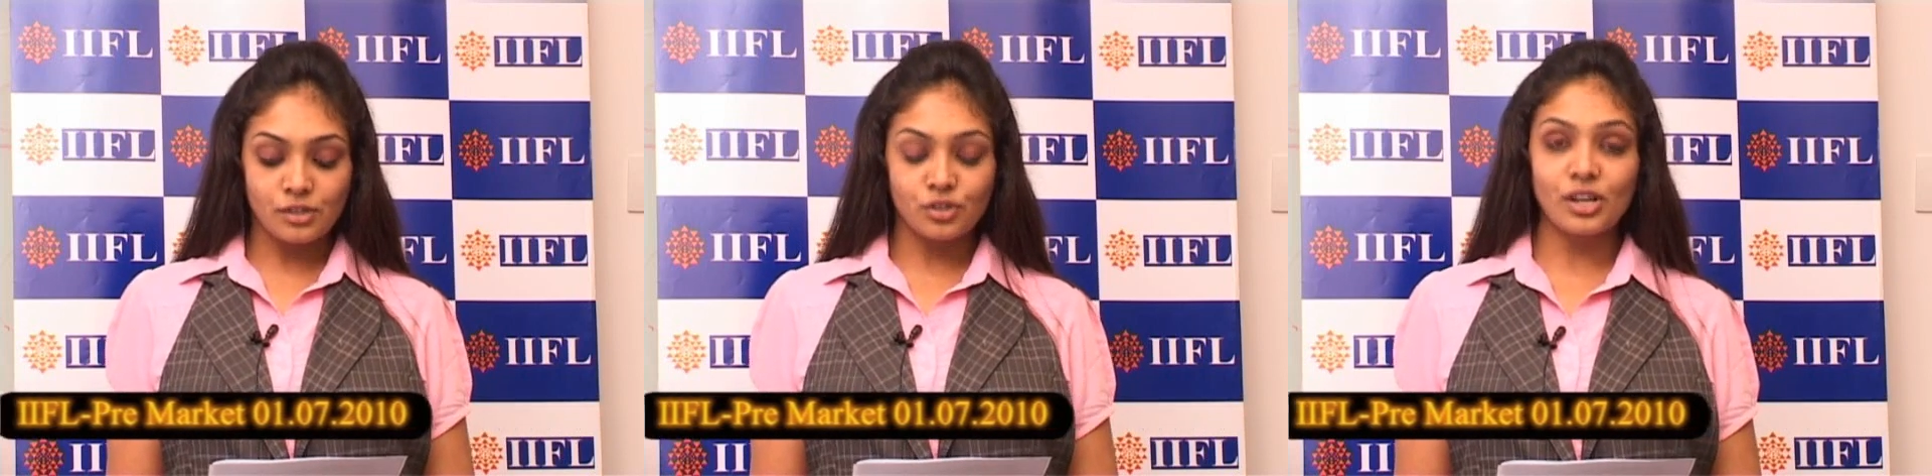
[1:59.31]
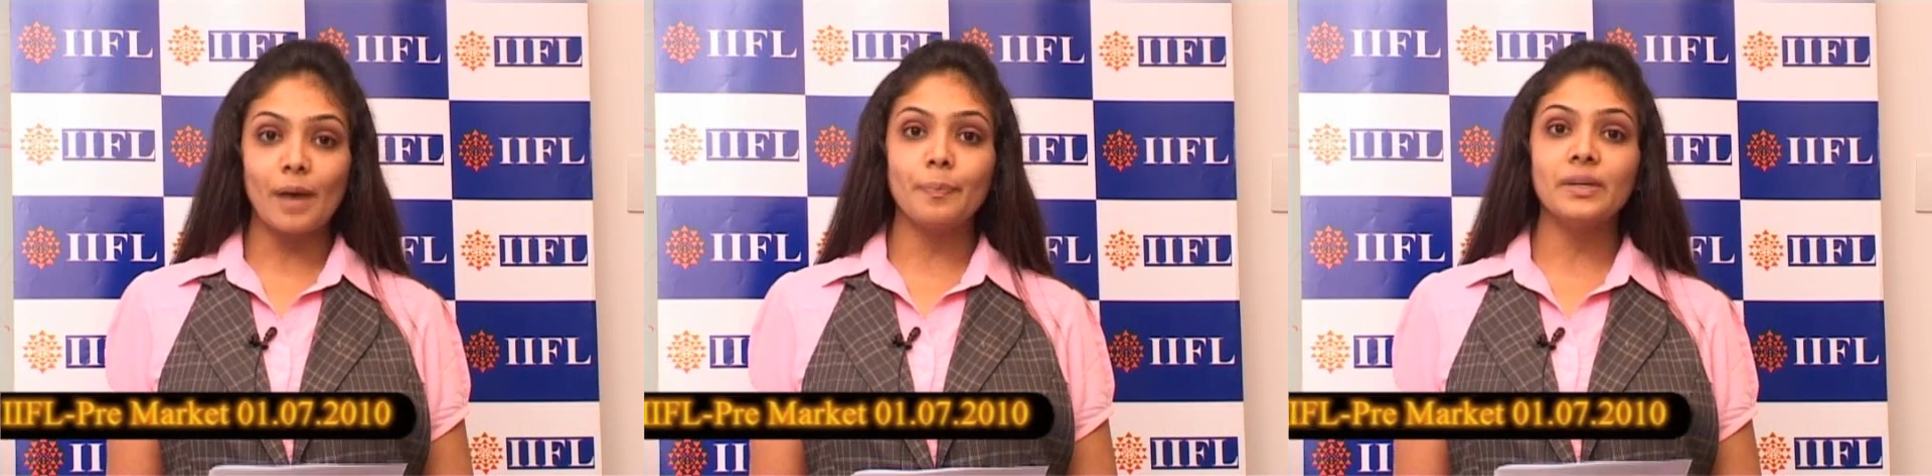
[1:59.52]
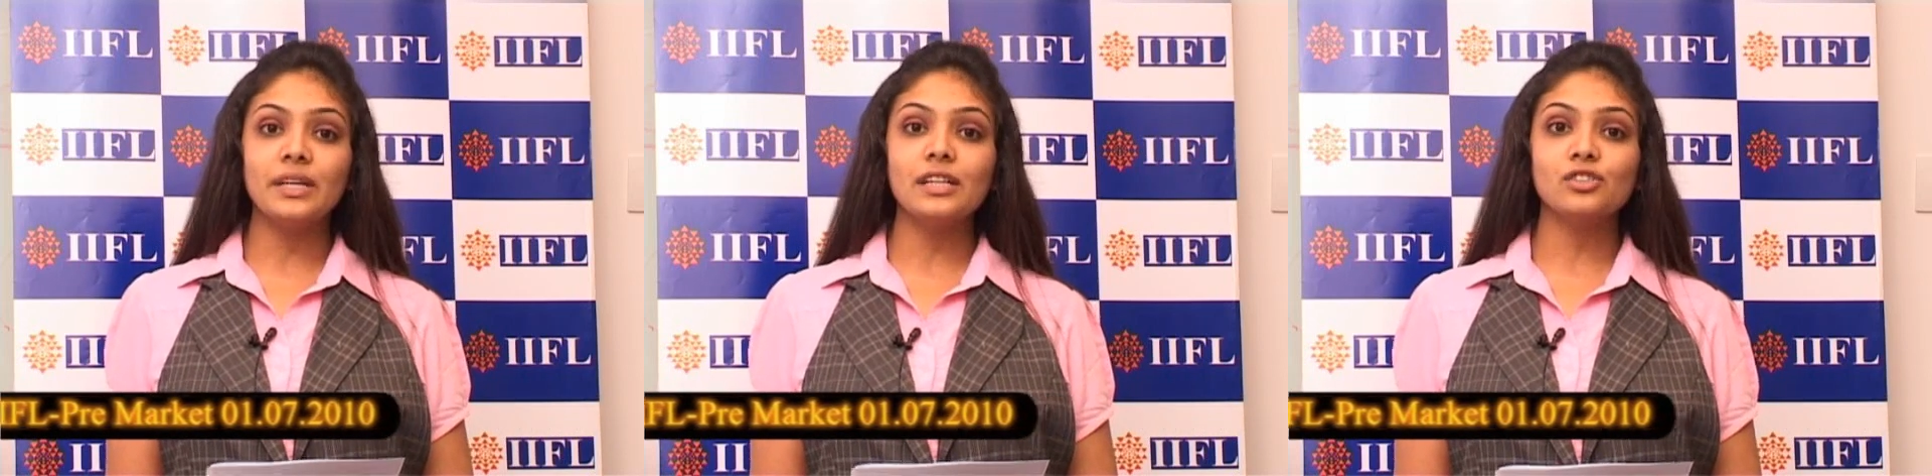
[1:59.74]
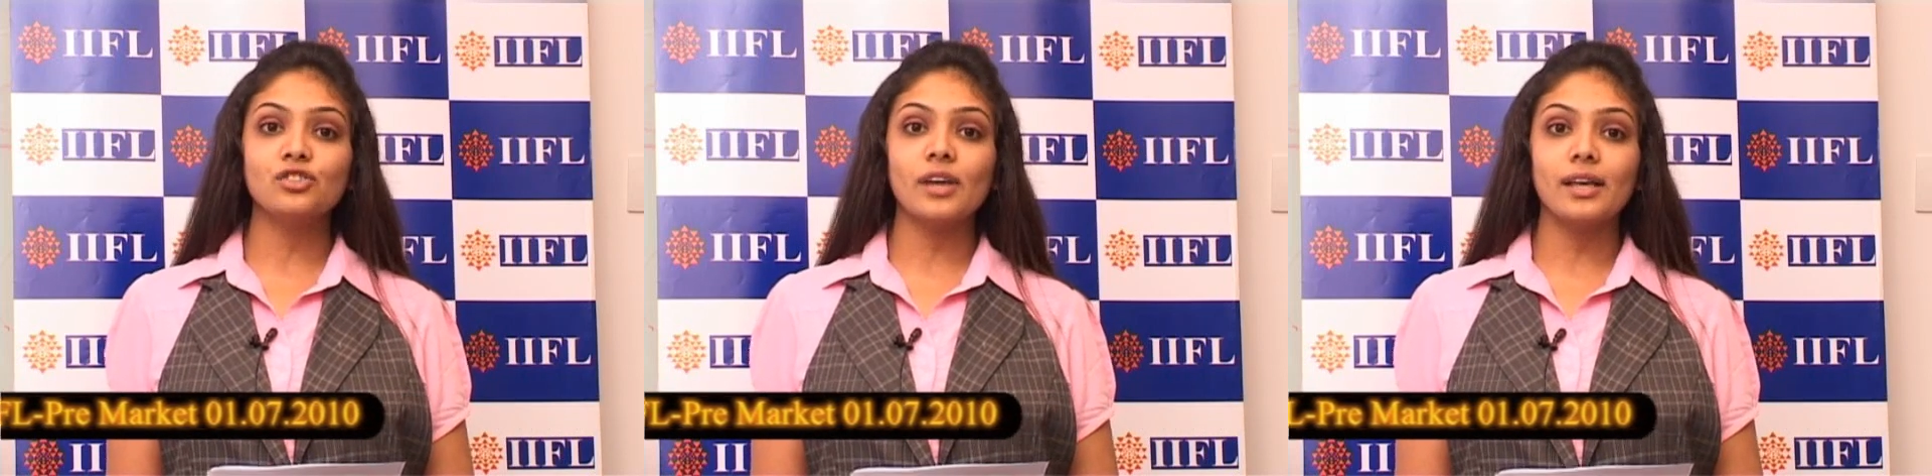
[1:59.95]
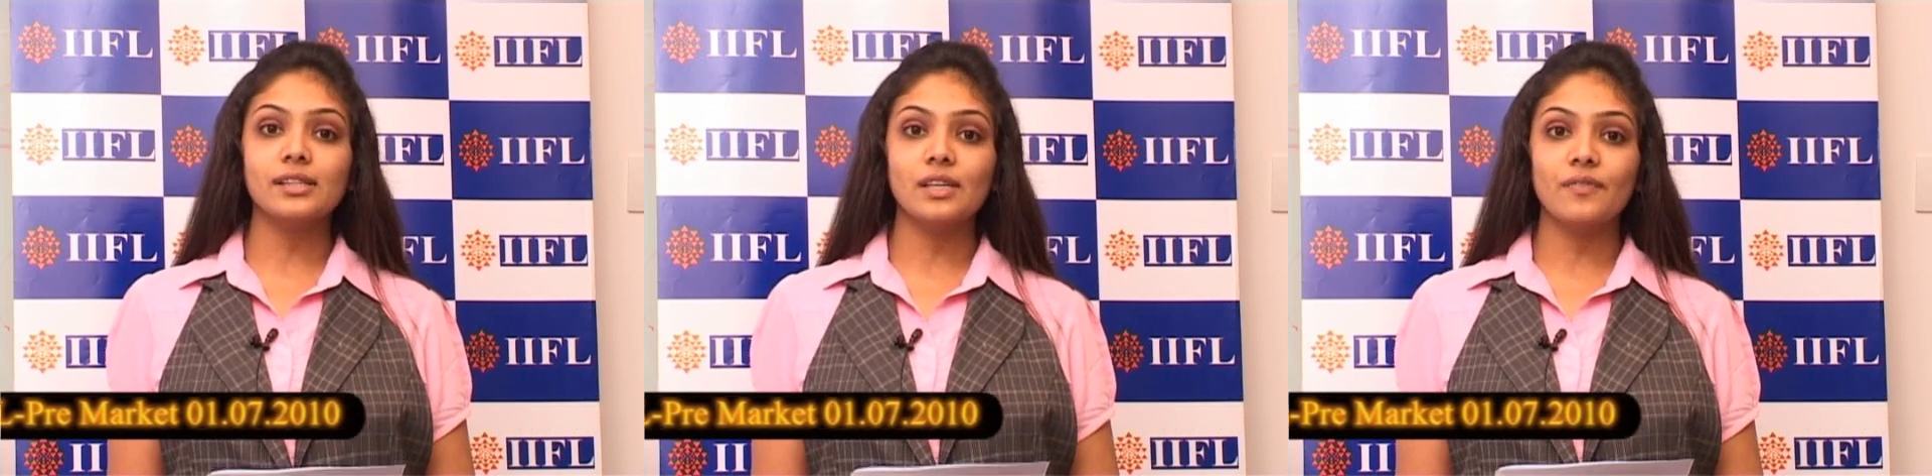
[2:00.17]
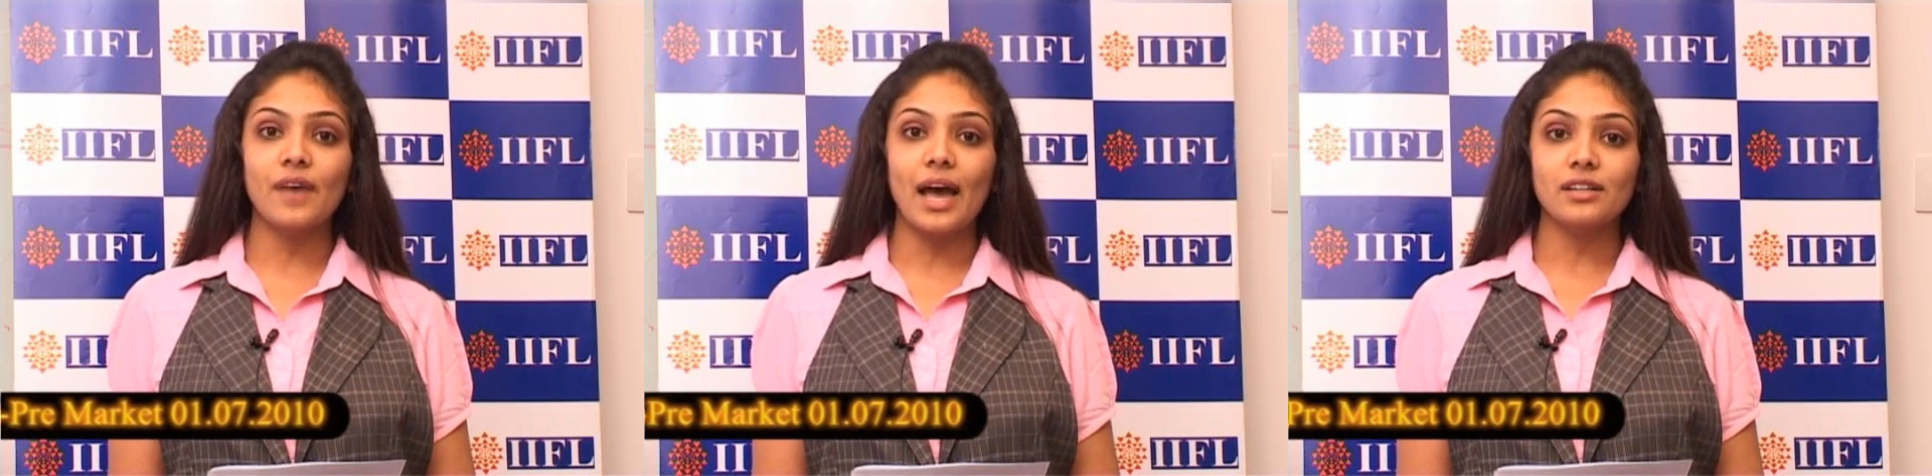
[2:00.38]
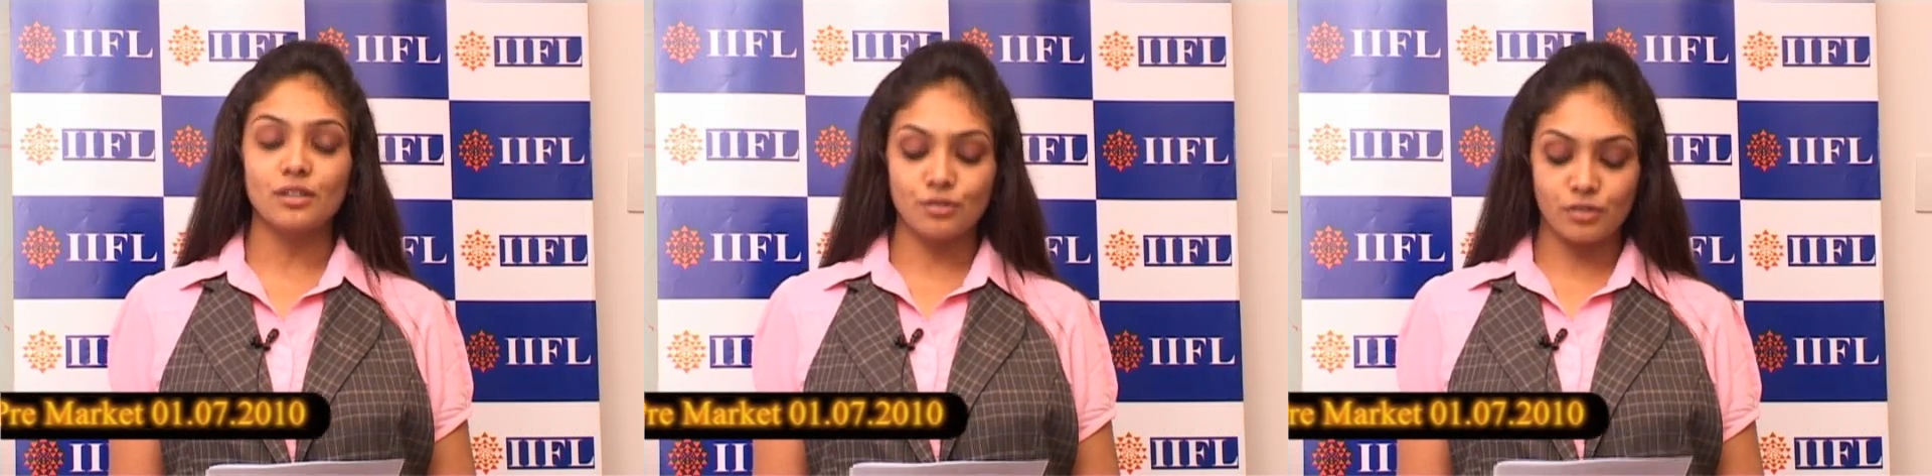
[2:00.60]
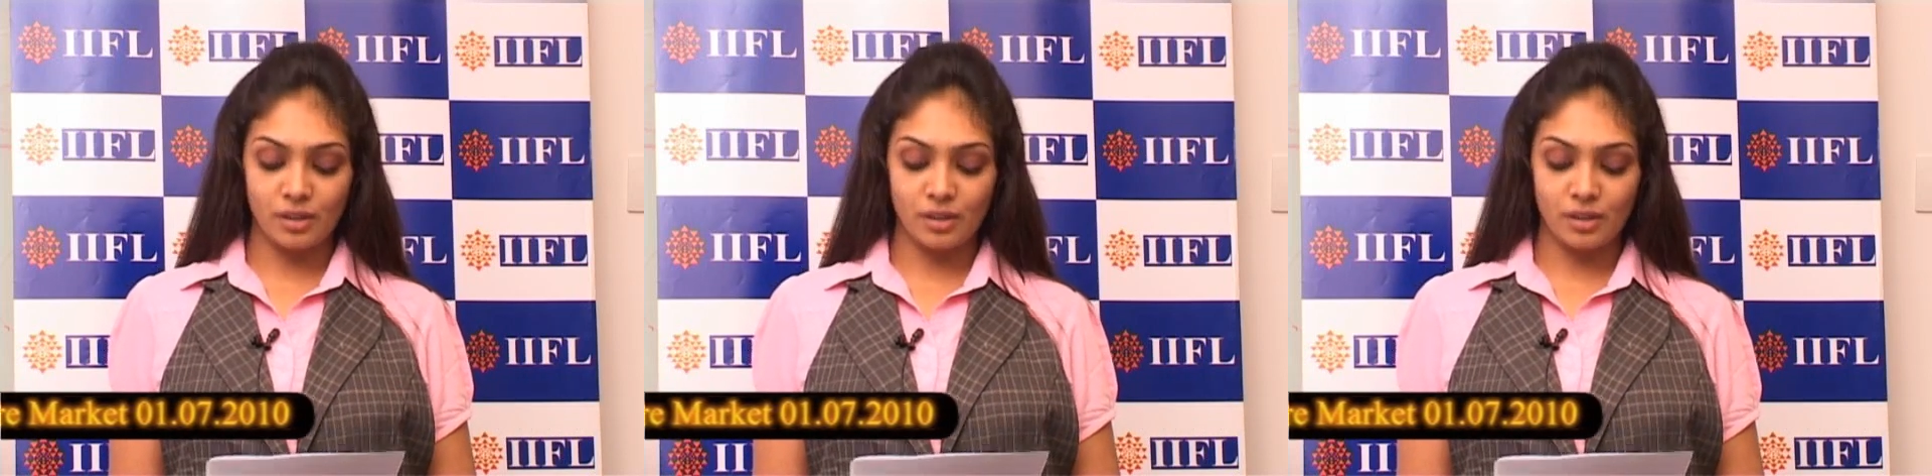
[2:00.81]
Japanese shares have added